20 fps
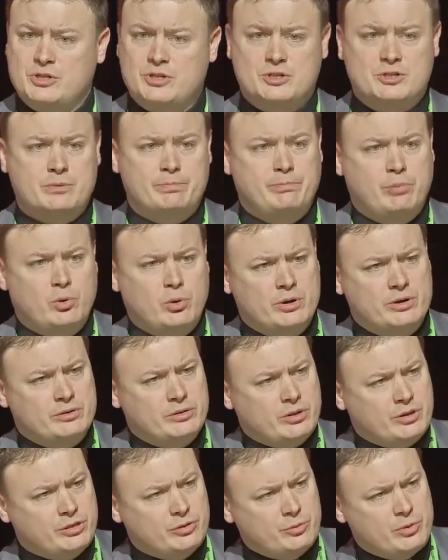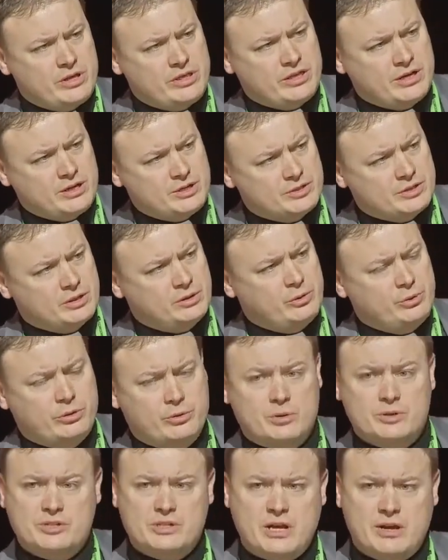that support the three things that
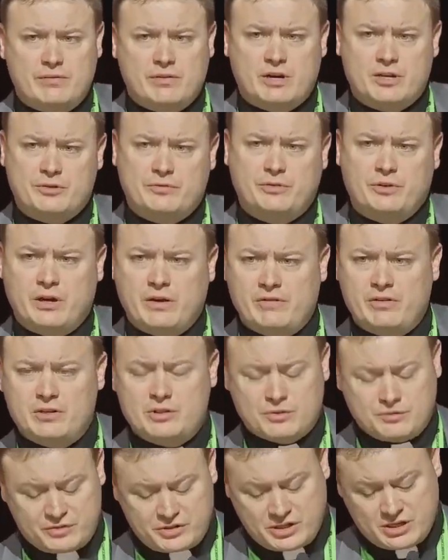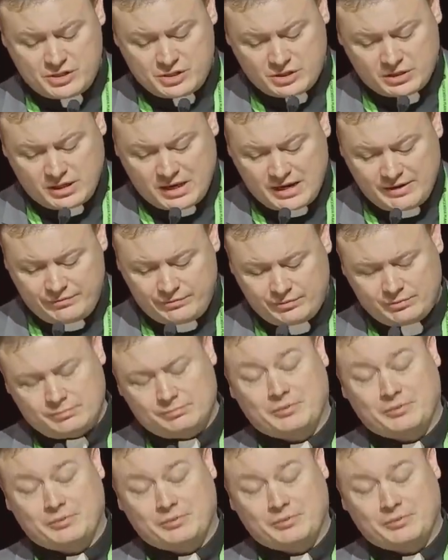Luther has given us forgiveness of sins, life,